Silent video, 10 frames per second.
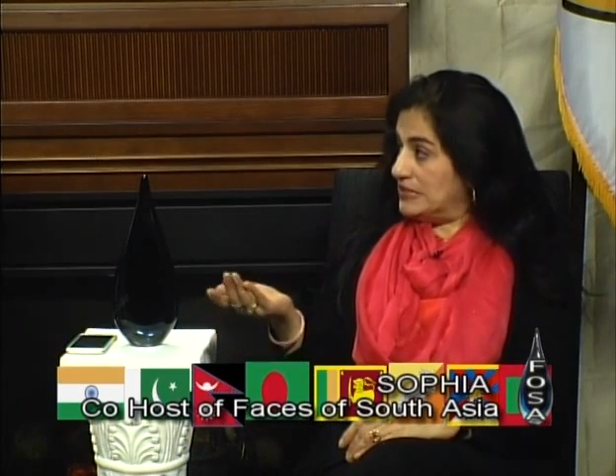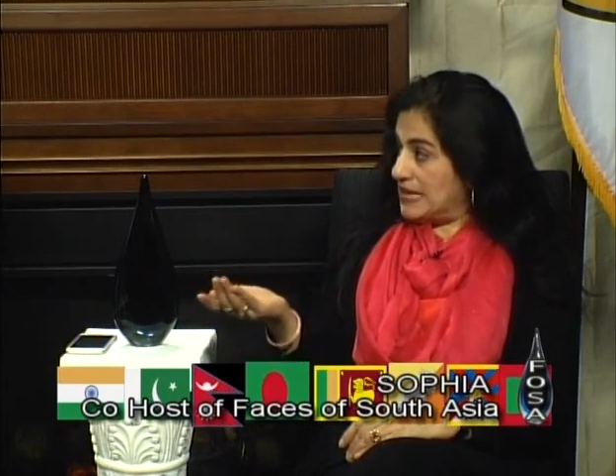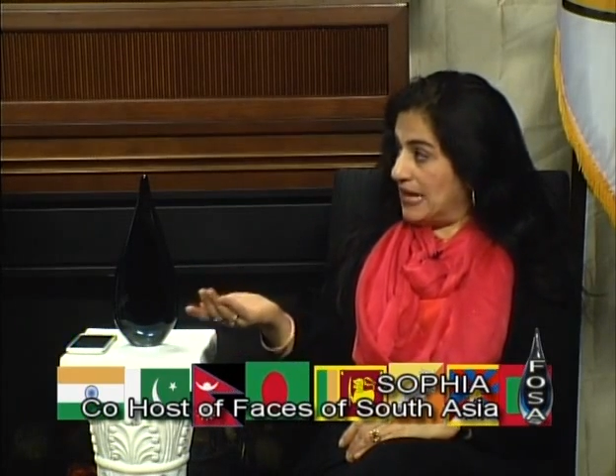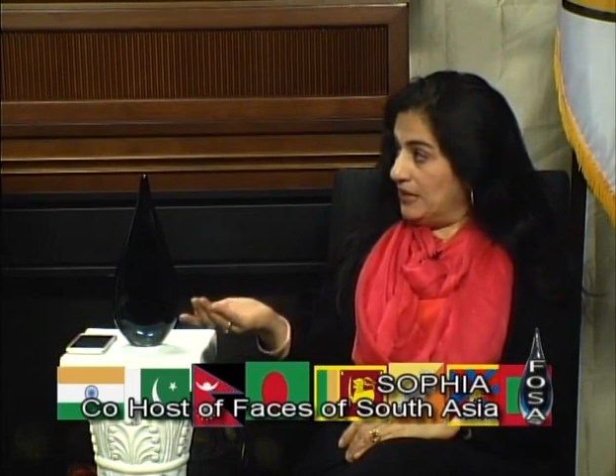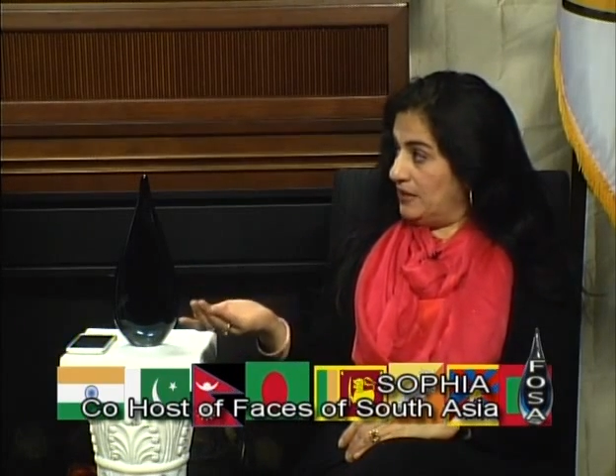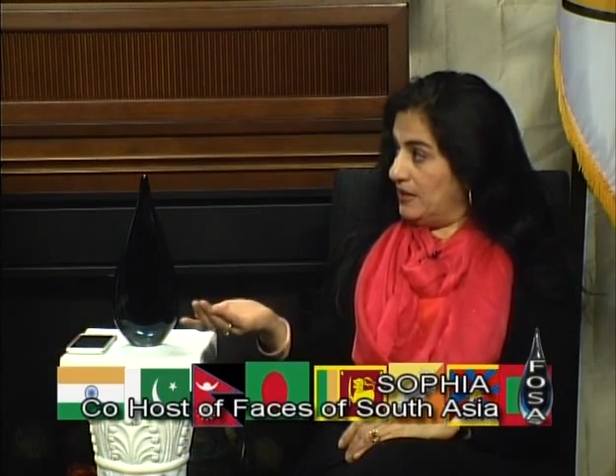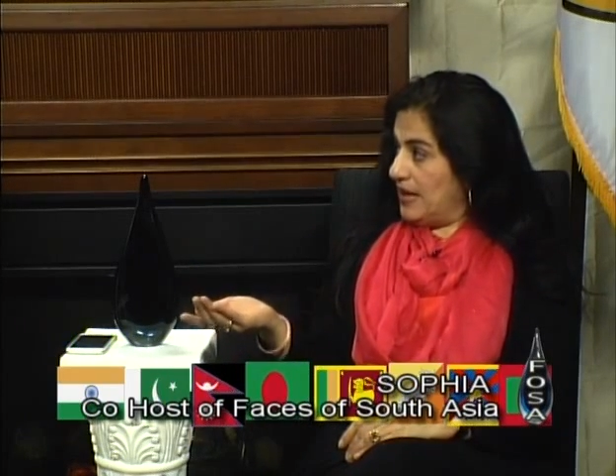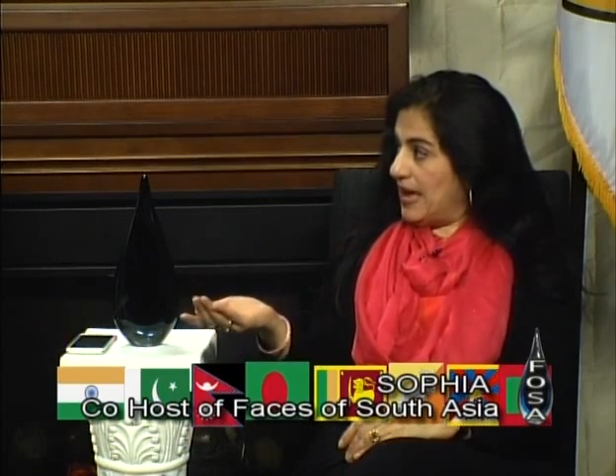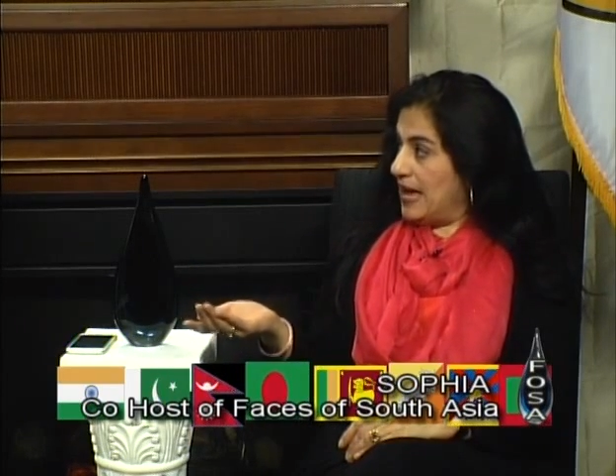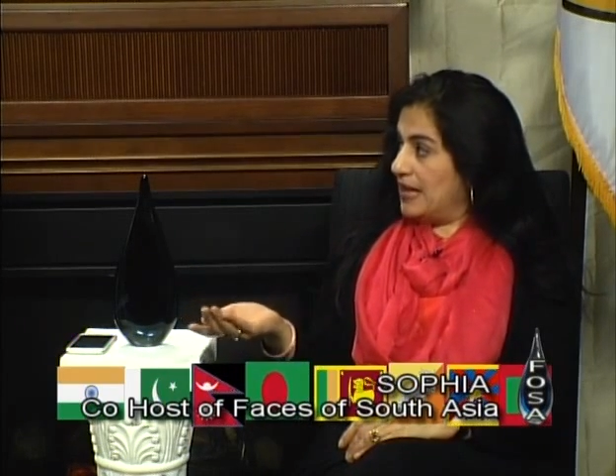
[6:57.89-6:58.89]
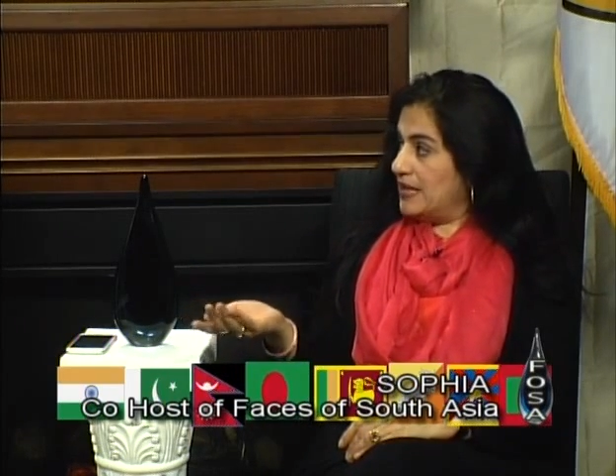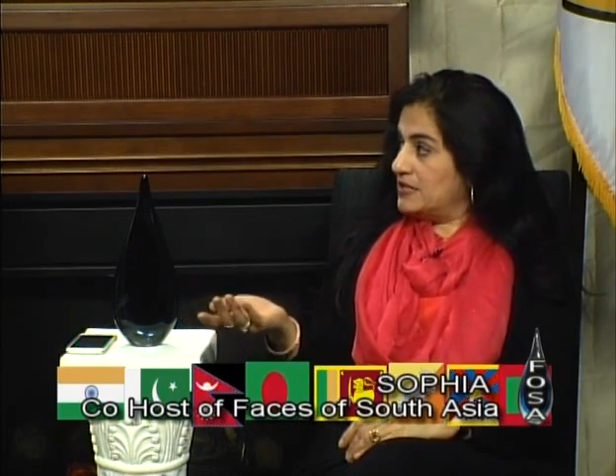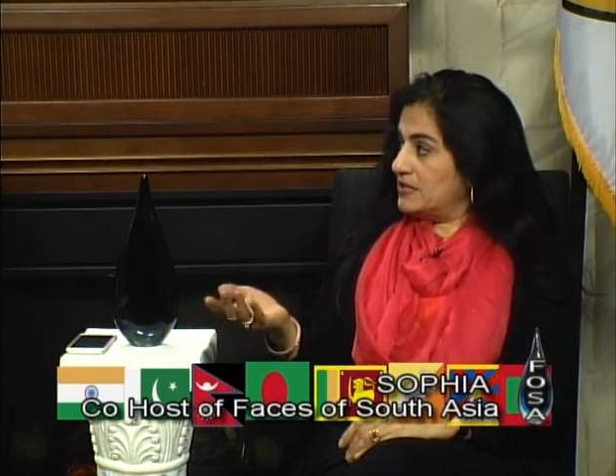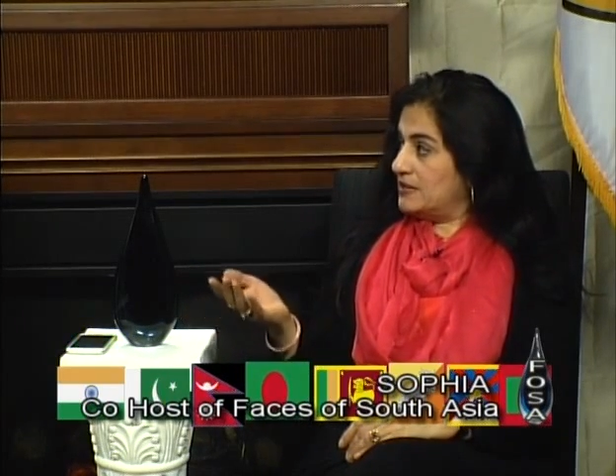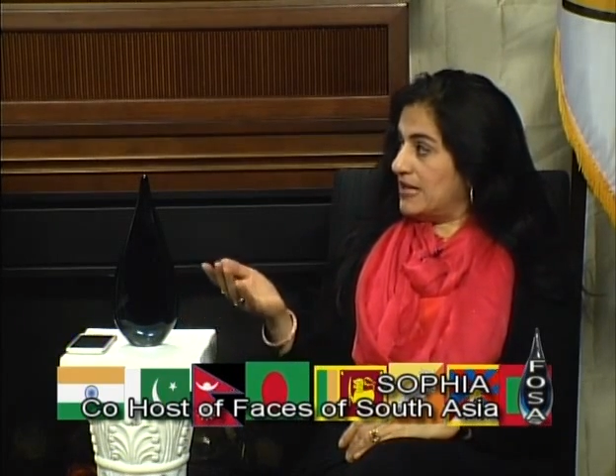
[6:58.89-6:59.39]
dead, and
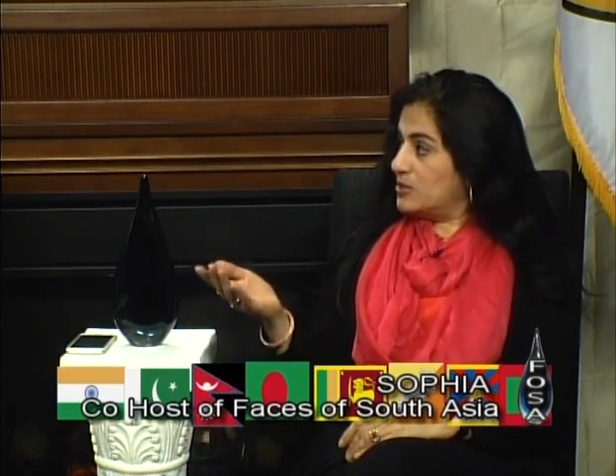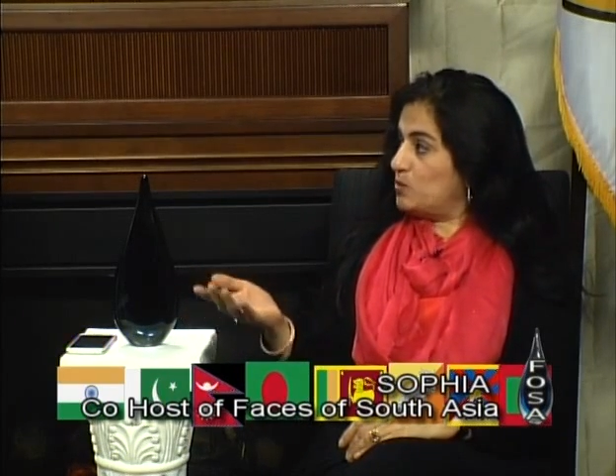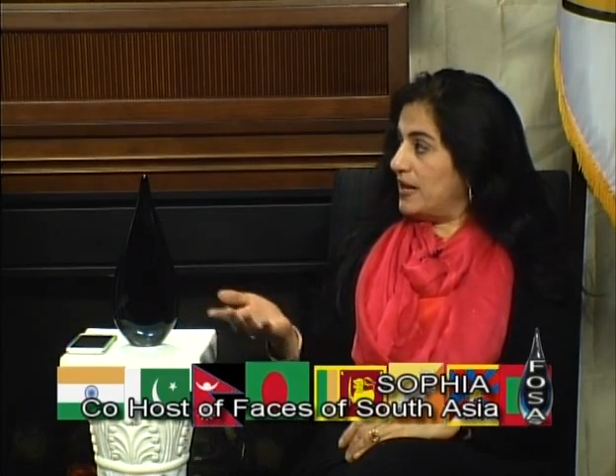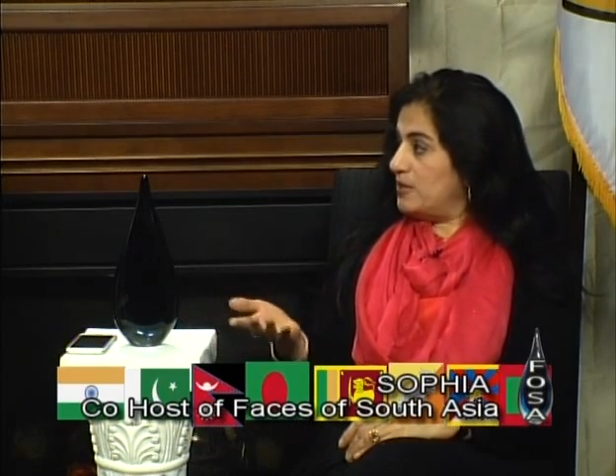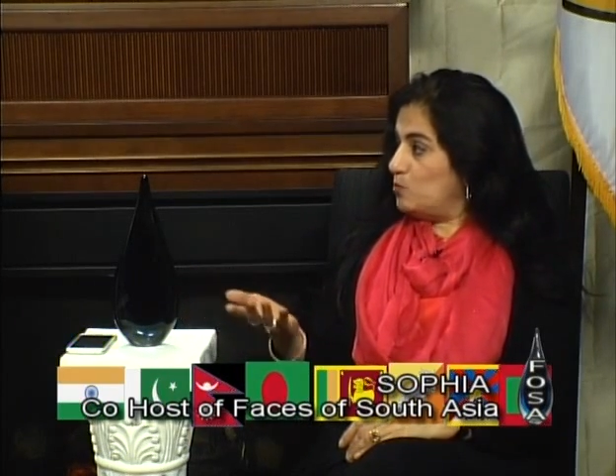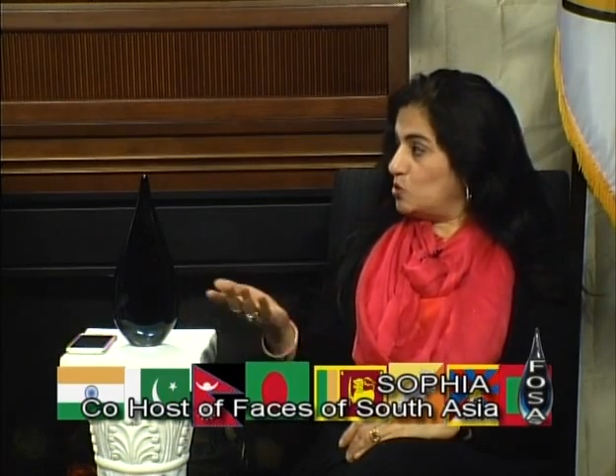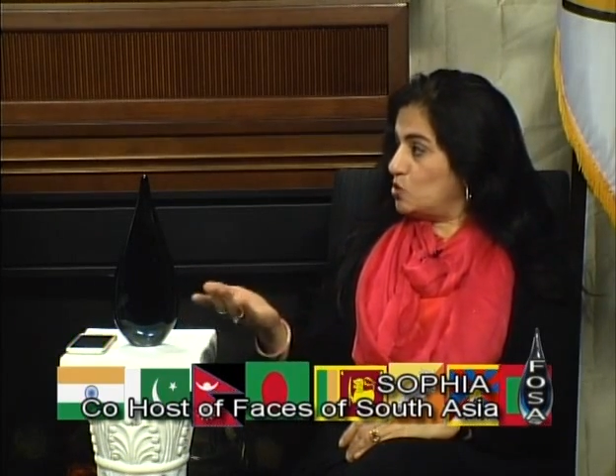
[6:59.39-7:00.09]
that's why it was